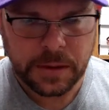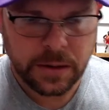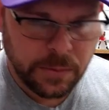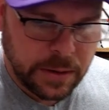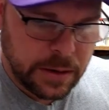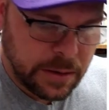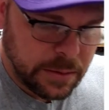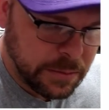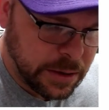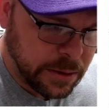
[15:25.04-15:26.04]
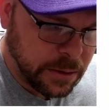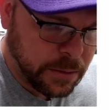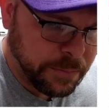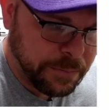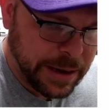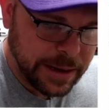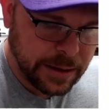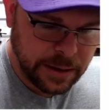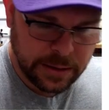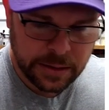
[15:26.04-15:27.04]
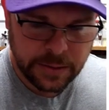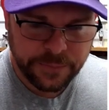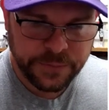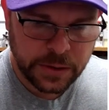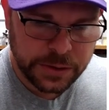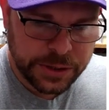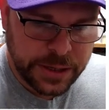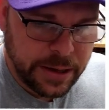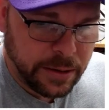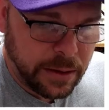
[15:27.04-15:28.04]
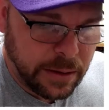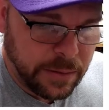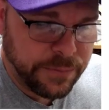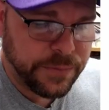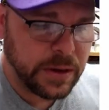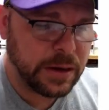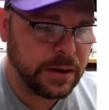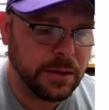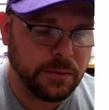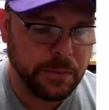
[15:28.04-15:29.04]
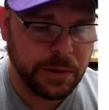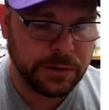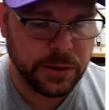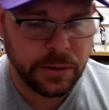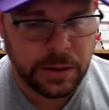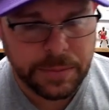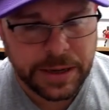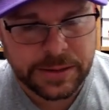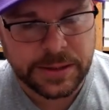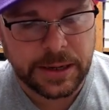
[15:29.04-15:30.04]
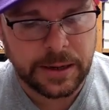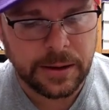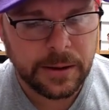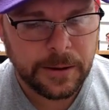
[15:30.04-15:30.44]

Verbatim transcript: you know what? I'm going to go back in that first deck and find the Roberto Clemente.